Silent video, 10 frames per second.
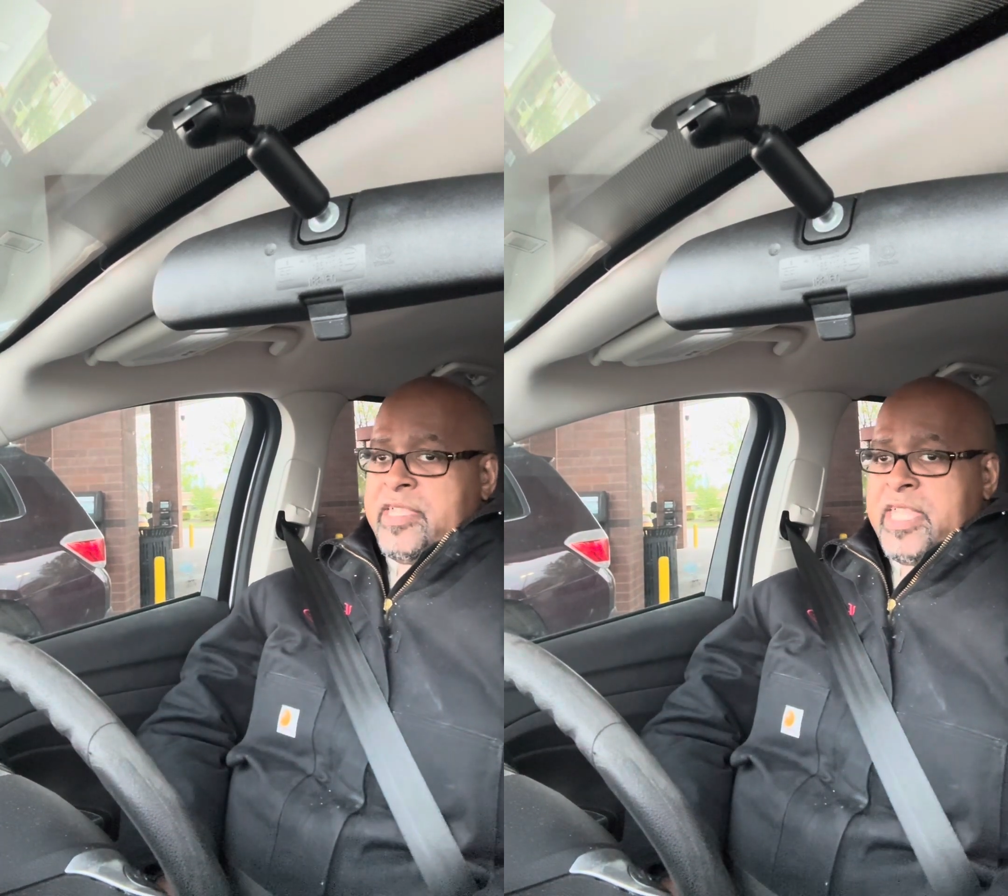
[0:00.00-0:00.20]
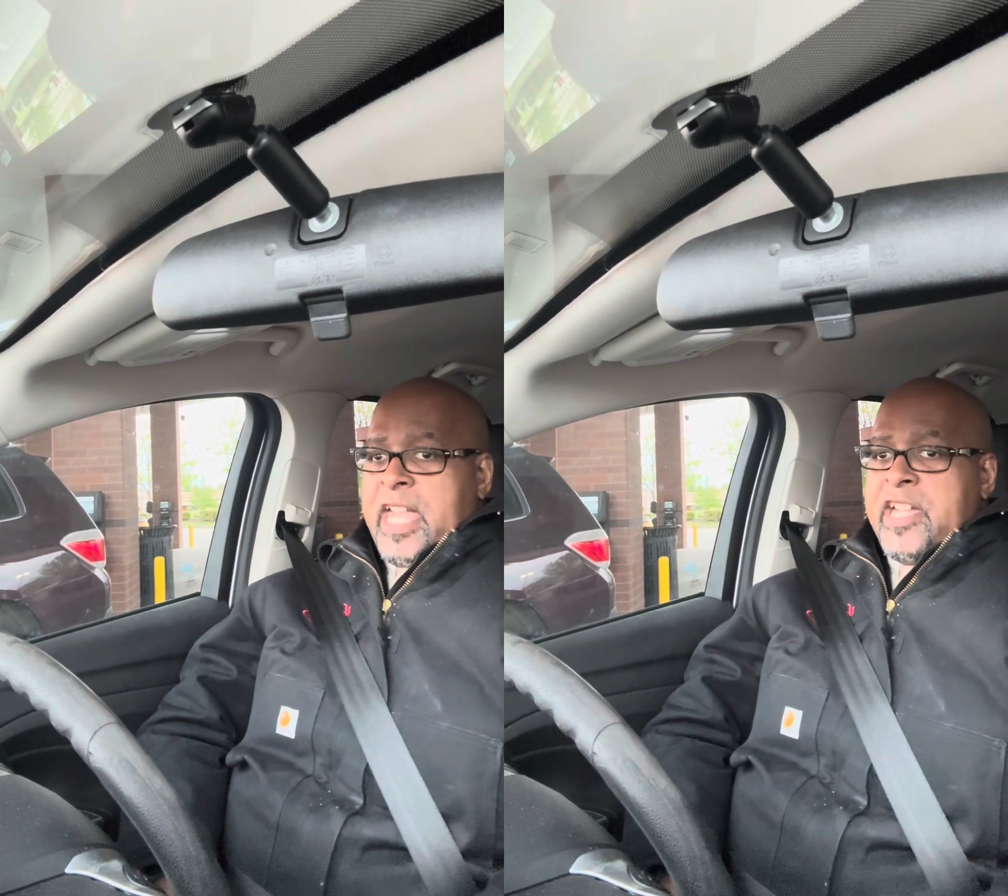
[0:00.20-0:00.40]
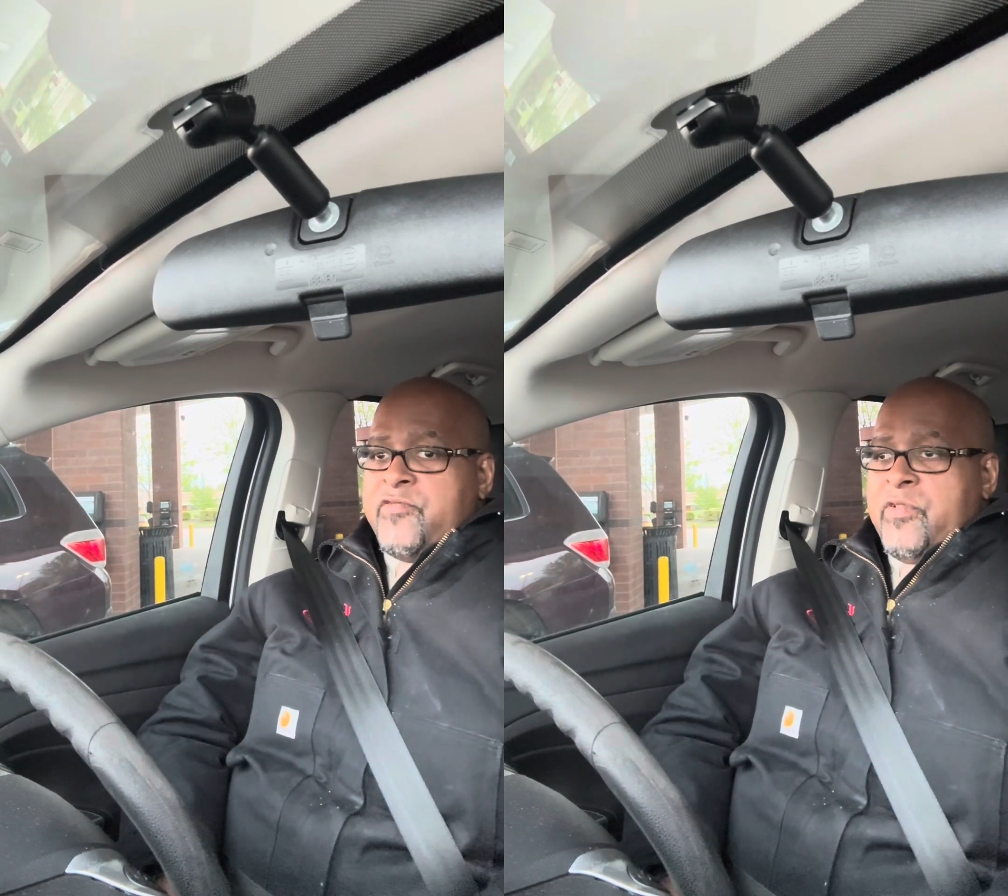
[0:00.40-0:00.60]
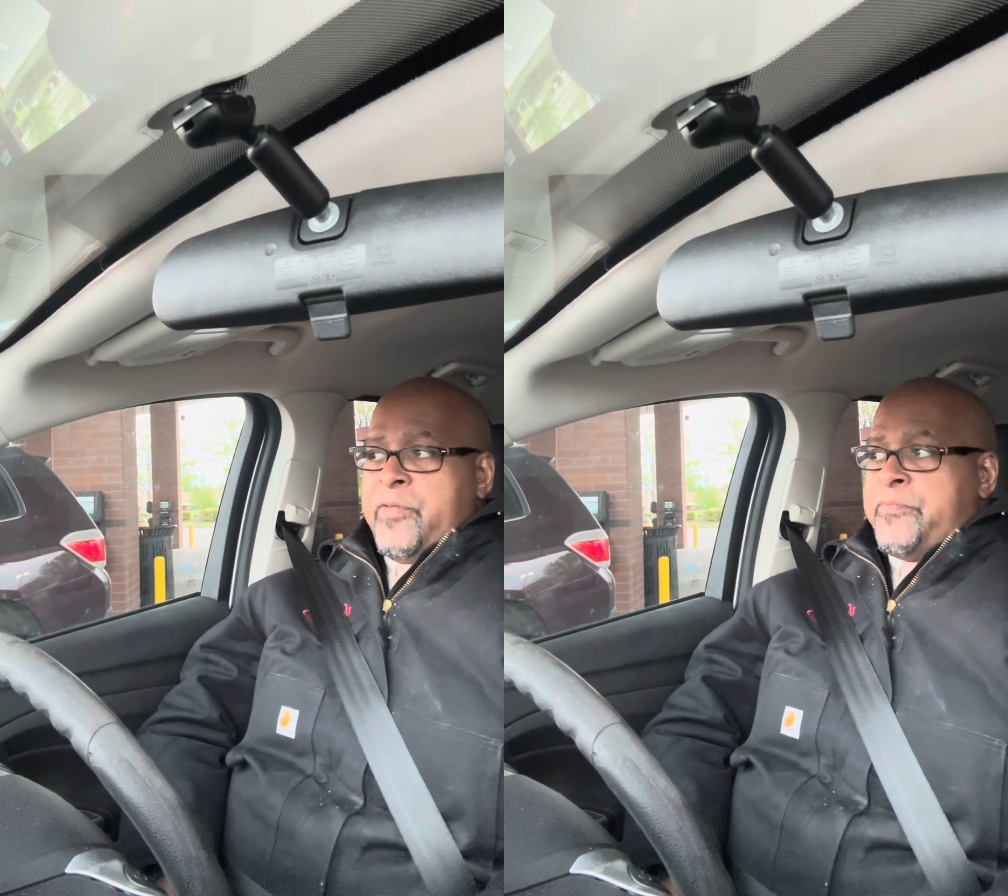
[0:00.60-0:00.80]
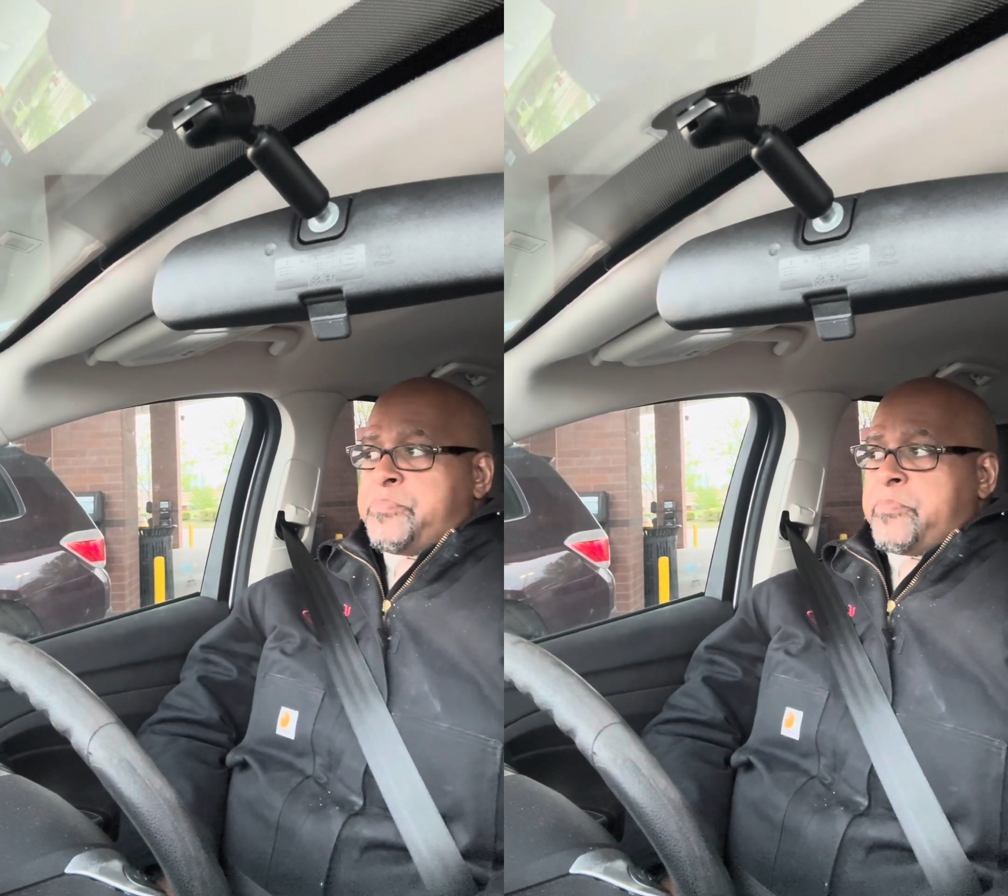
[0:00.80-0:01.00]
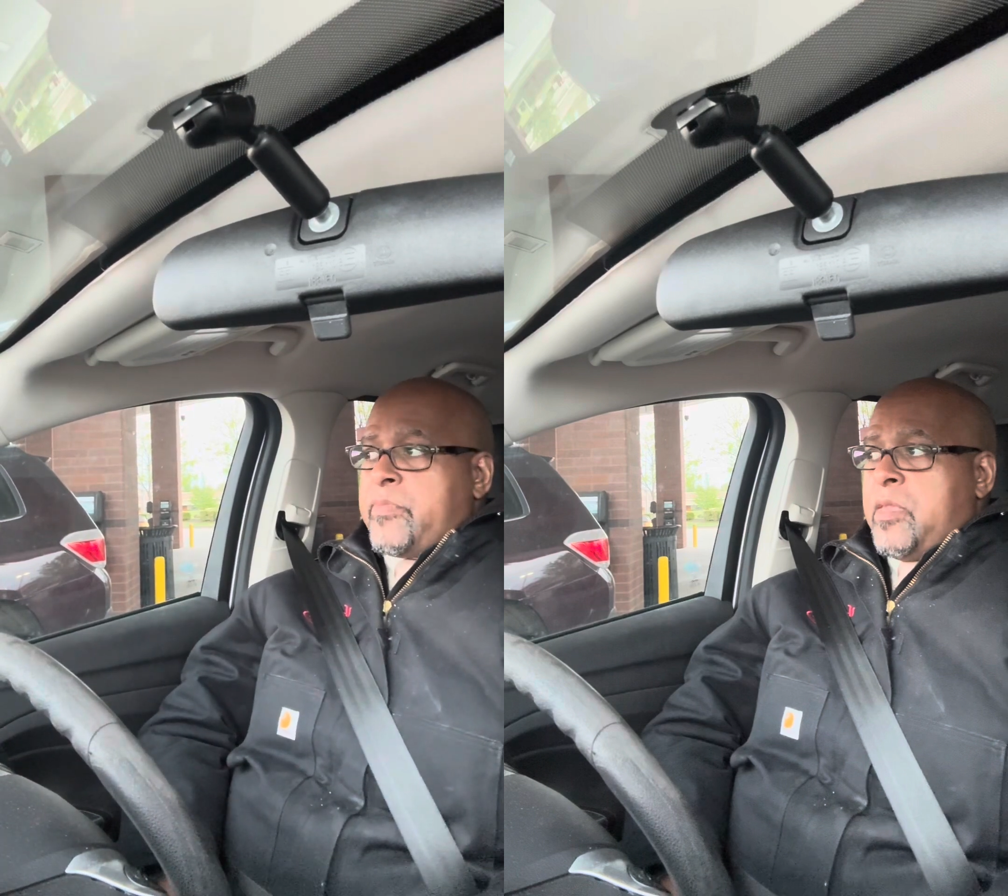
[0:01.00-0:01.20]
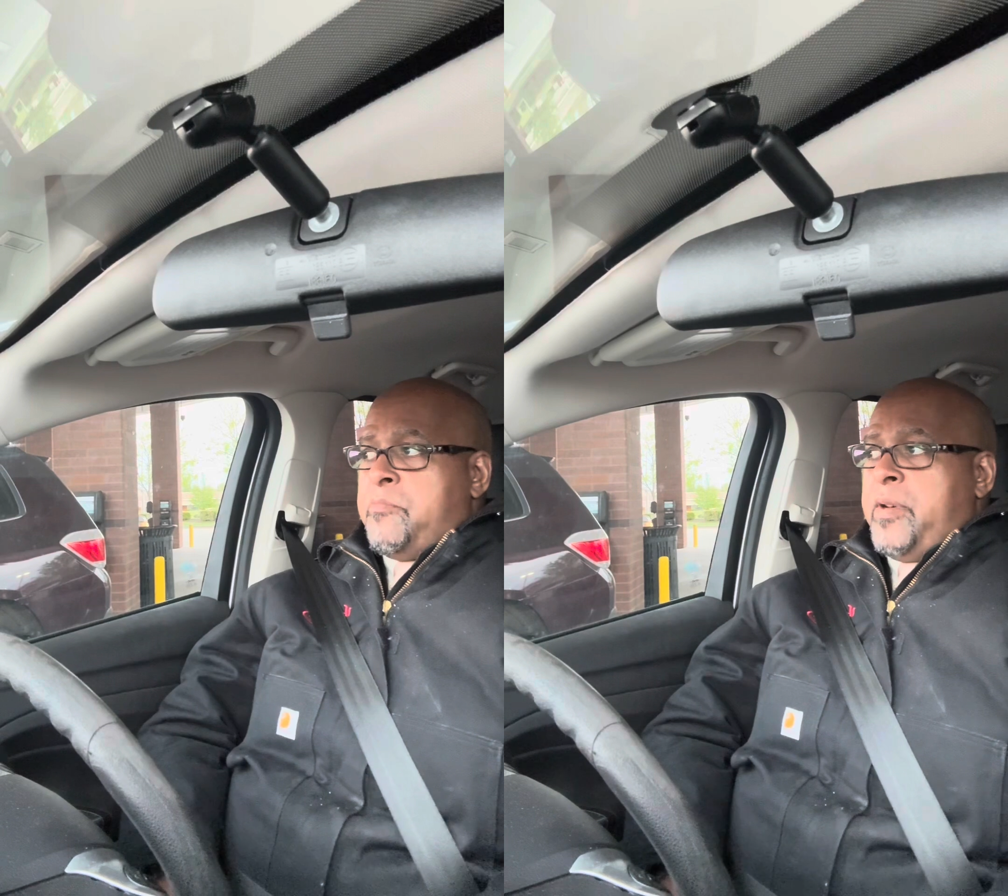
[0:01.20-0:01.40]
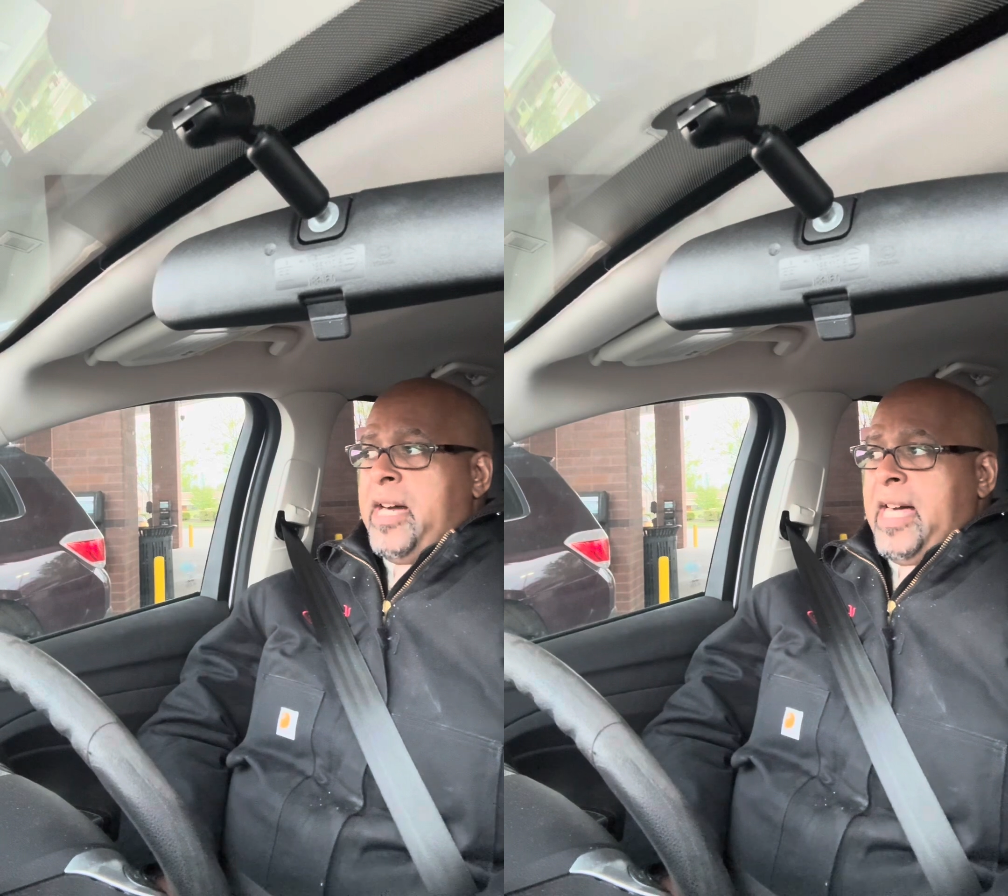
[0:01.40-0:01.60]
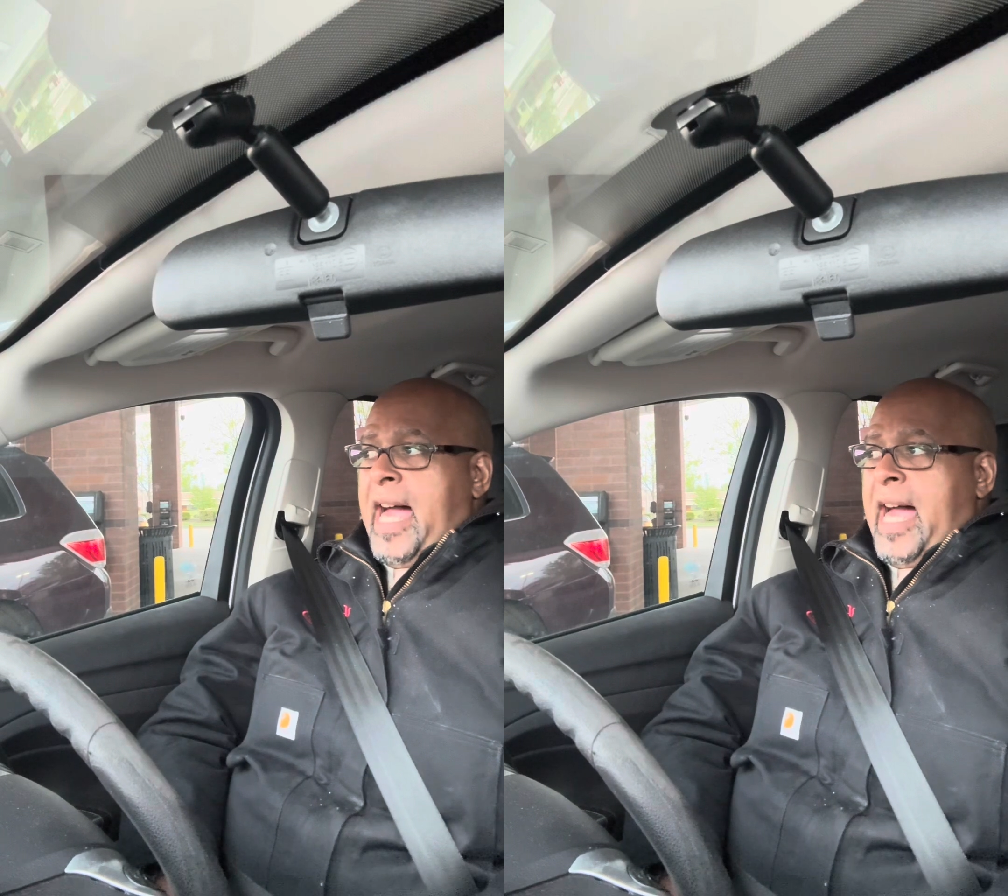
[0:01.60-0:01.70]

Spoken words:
Andrew. But